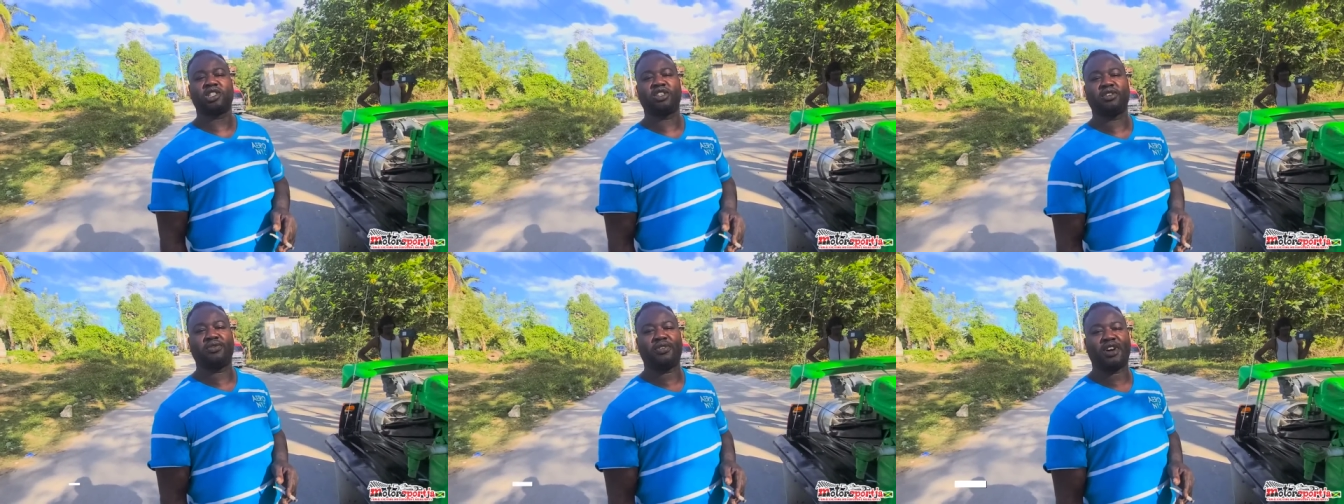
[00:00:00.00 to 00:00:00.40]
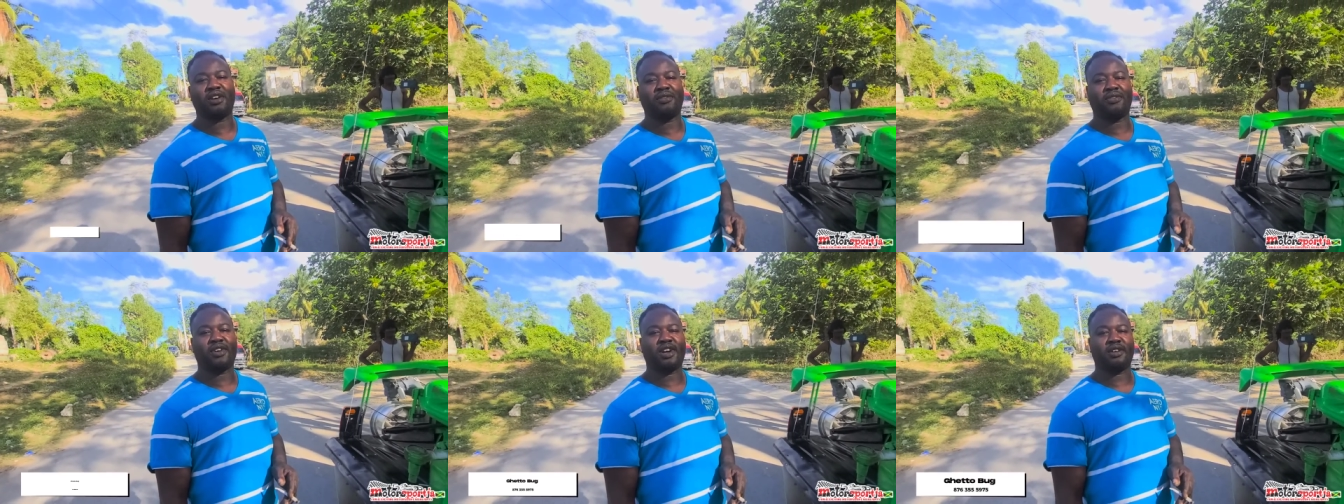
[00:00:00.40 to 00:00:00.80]
three
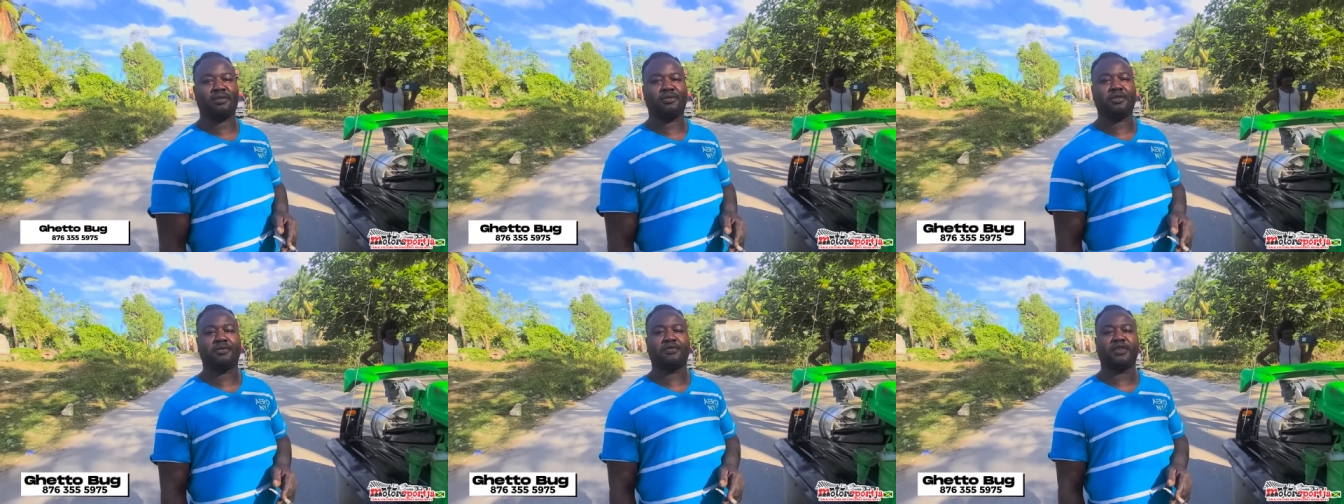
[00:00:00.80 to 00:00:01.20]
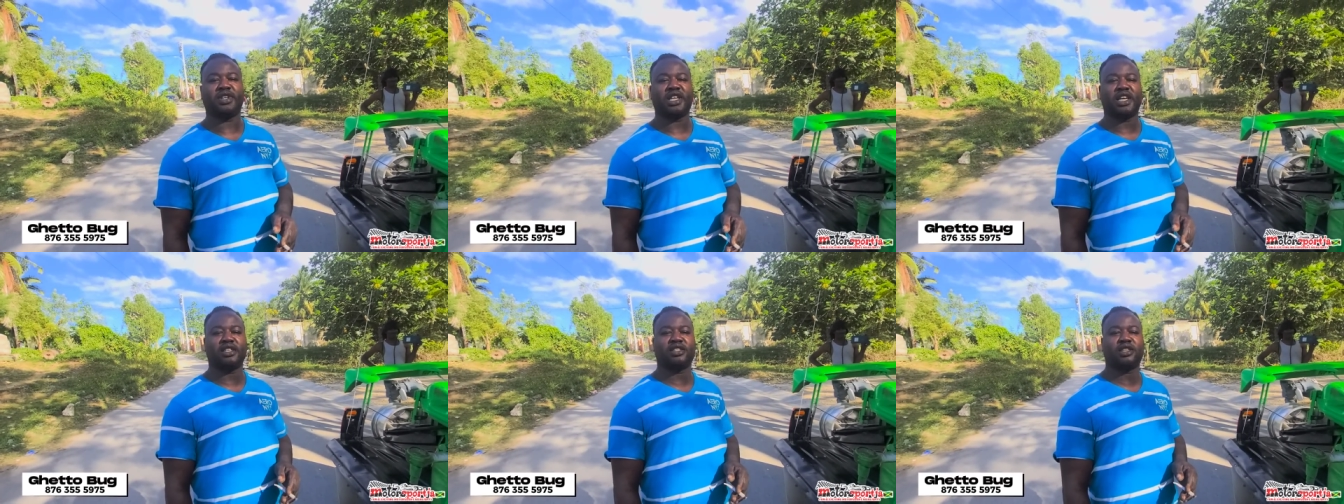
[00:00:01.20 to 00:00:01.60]
five five, five
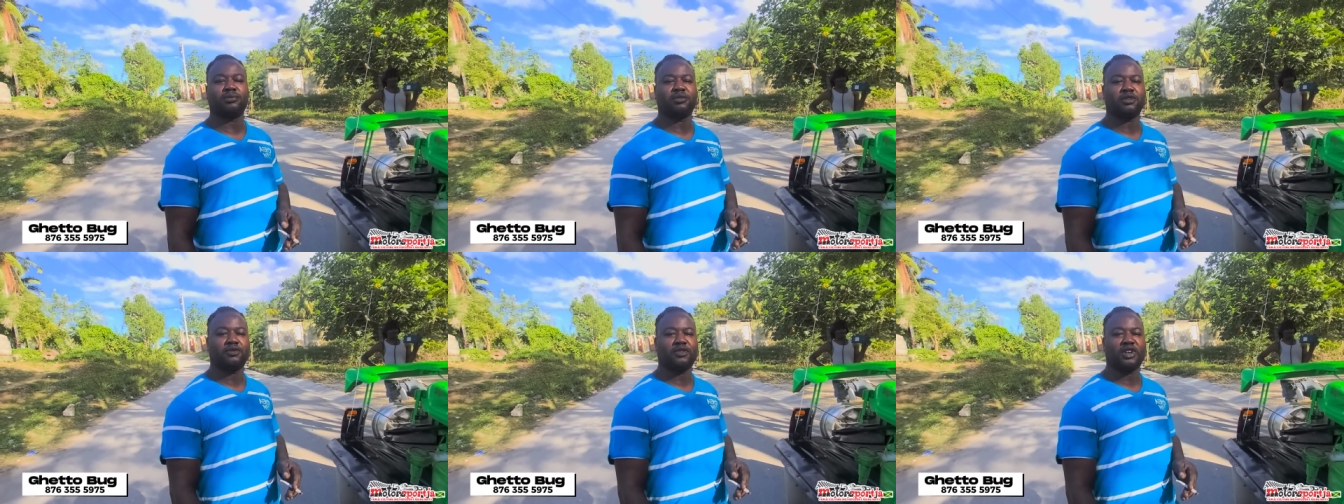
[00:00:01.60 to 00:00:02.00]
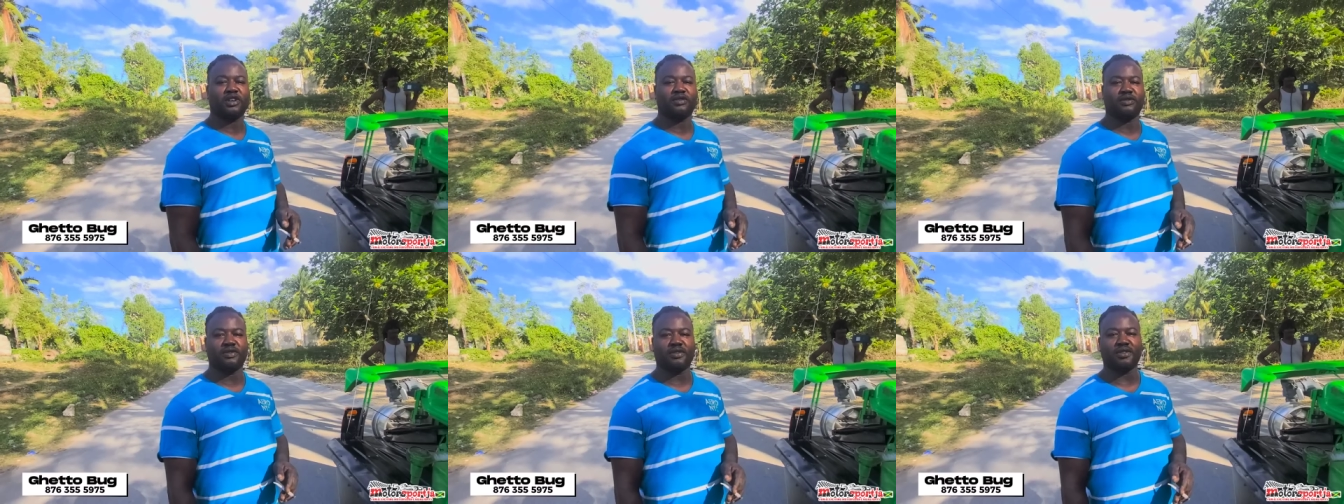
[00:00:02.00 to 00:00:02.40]
nine seven five.